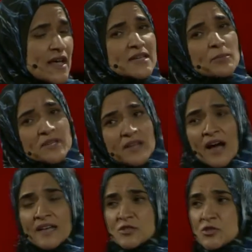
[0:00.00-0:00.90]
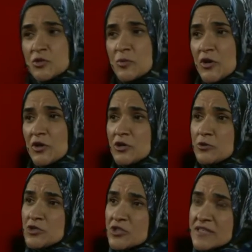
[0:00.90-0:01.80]
and a benign tumor
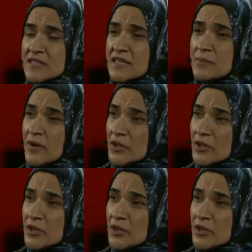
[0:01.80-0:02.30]
you just keep